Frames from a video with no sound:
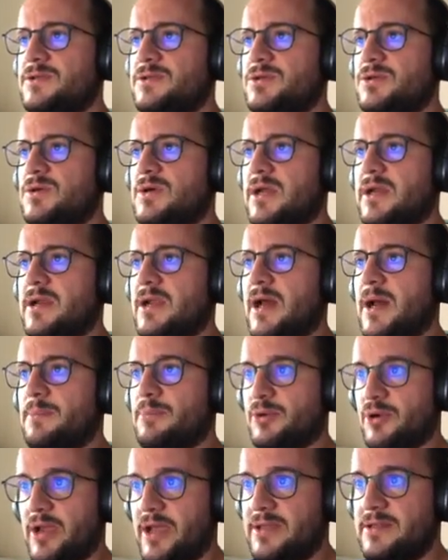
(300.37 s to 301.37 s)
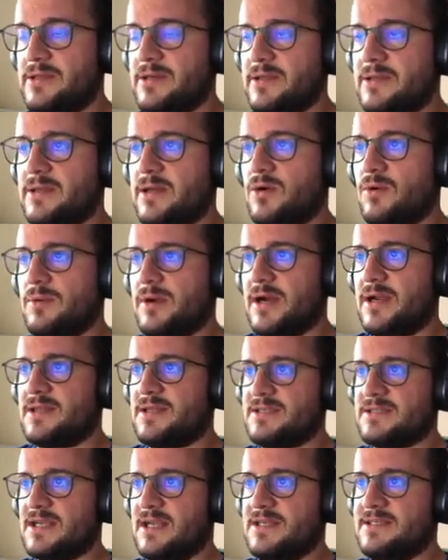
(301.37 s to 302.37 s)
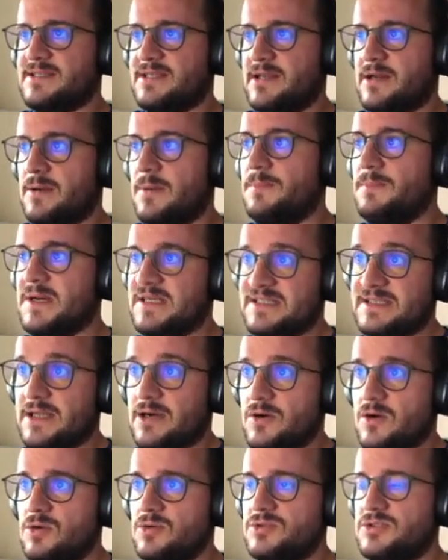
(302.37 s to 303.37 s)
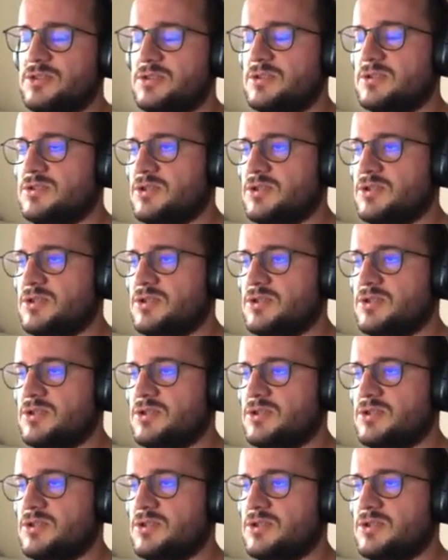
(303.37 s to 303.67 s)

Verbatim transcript: You can upgrade the Kubernetes cluster master nodes.